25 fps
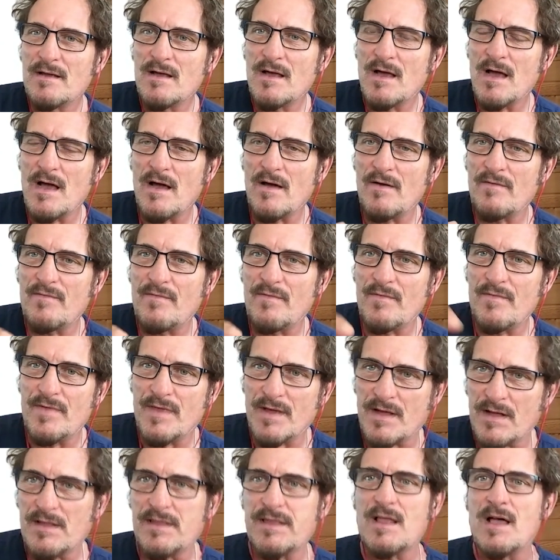of the
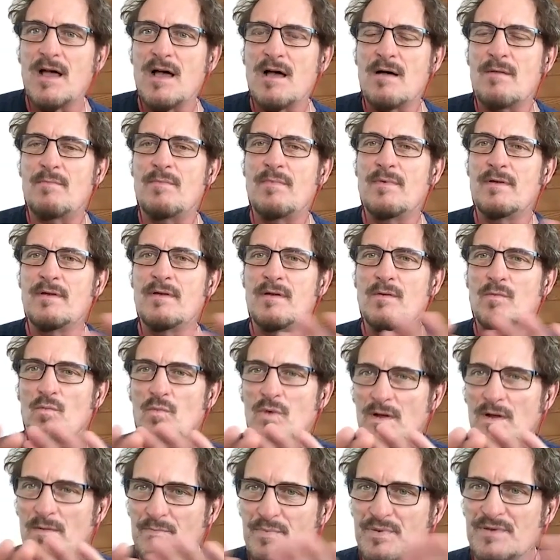club,
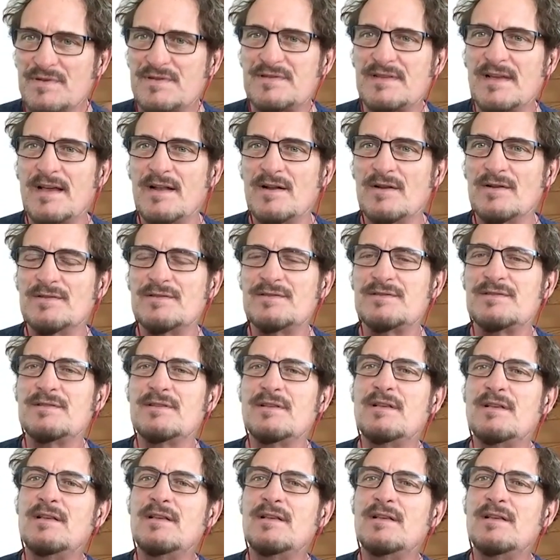one percenters,